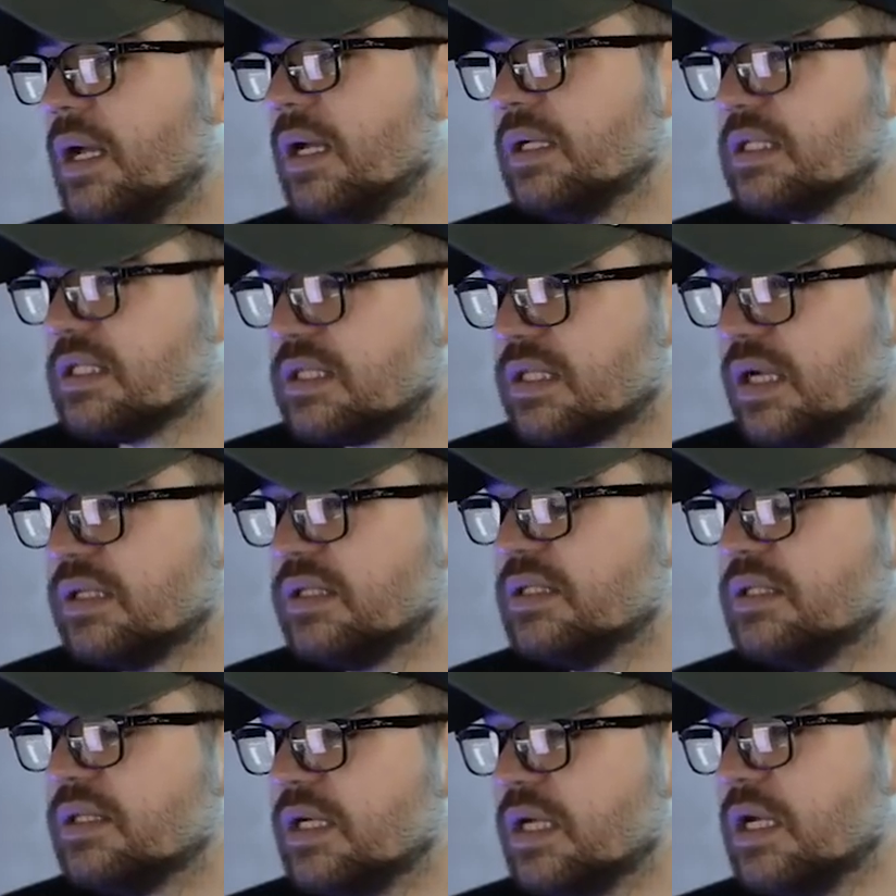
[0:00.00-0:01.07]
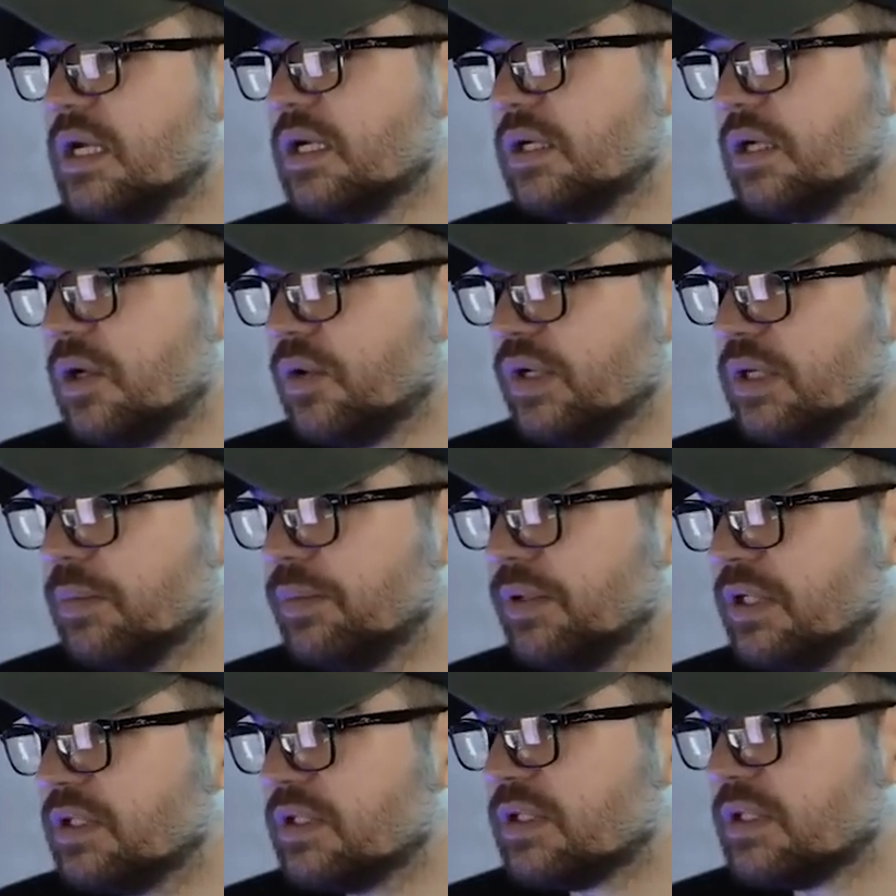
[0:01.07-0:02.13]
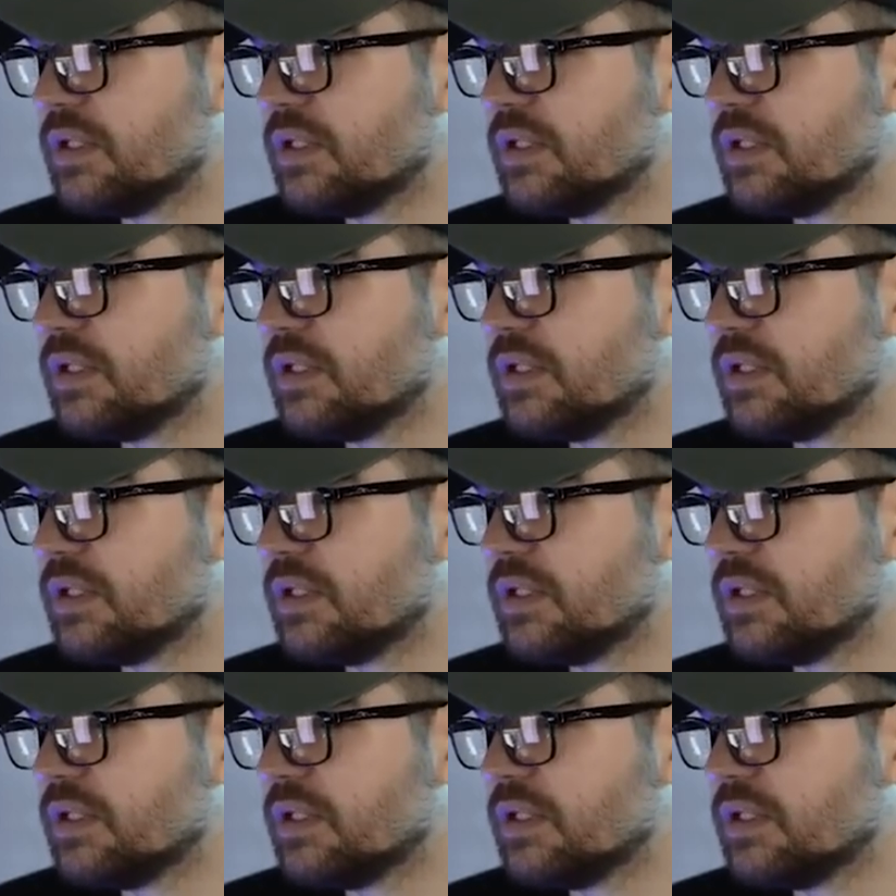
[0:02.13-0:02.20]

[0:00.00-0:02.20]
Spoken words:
and it started going a bit